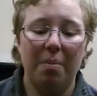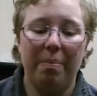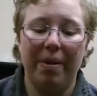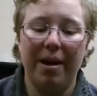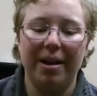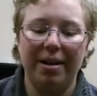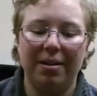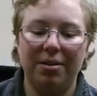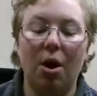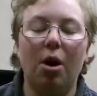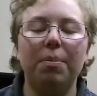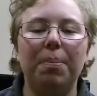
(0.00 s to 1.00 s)
But
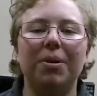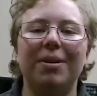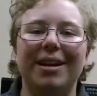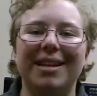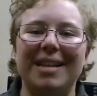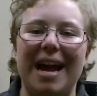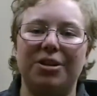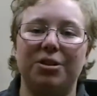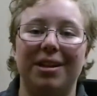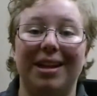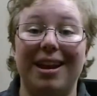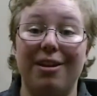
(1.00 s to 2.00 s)
the hard part is actually,
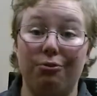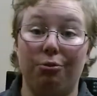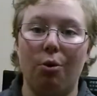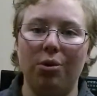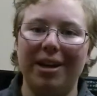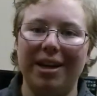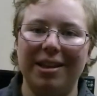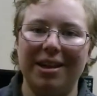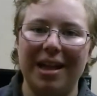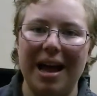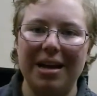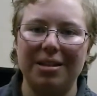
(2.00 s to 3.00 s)
like, enrolling in the
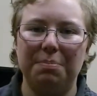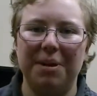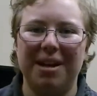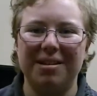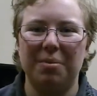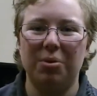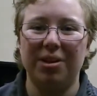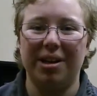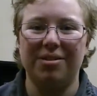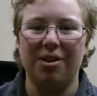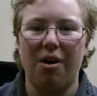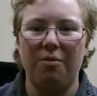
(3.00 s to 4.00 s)
class, because I'm only a
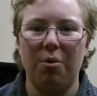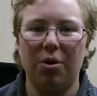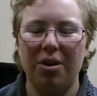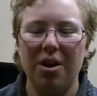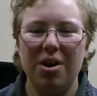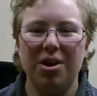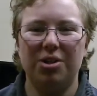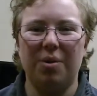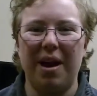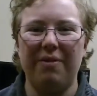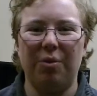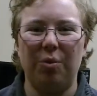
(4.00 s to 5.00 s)
sophomore, so I
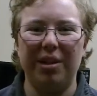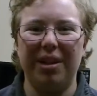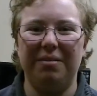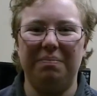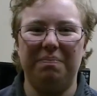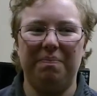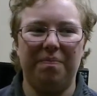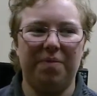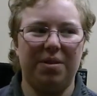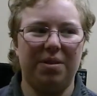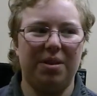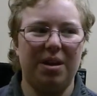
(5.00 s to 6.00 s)
have a really
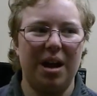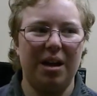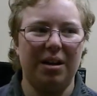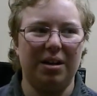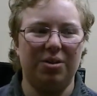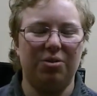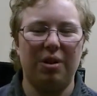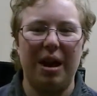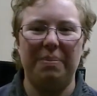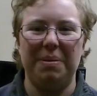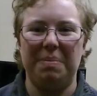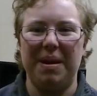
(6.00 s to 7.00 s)
kind of
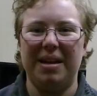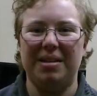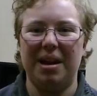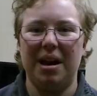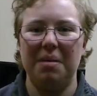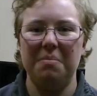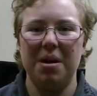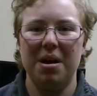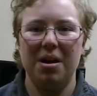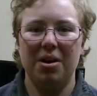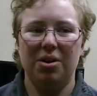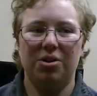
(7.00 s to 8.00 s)
crappy pick time.
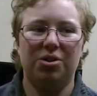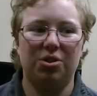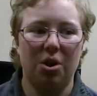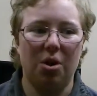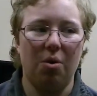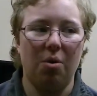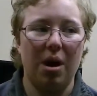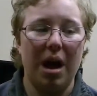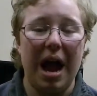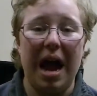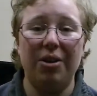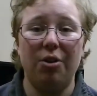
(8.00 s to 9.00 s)
So
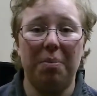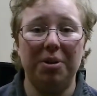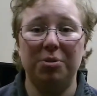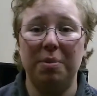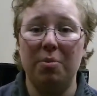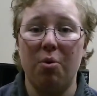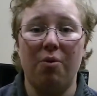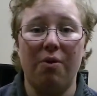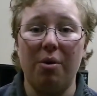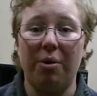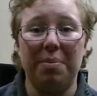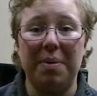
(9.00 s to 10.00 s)
I know a bunch of people who have
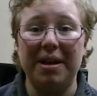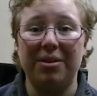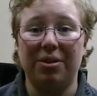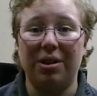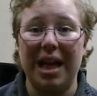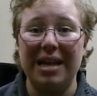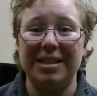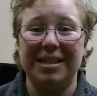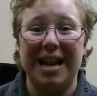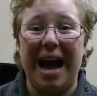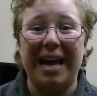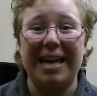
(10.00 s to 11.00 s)
already picked their classes,
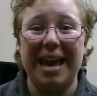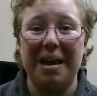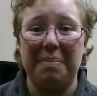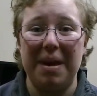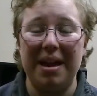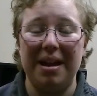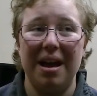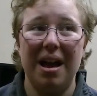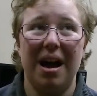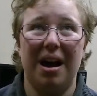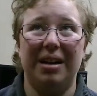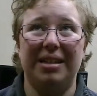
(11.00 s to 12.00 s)
and I can't pick
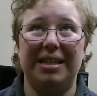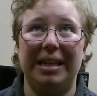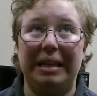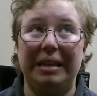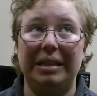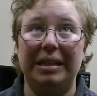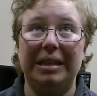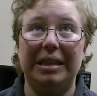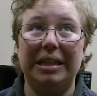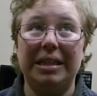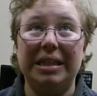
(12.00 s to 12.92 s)
until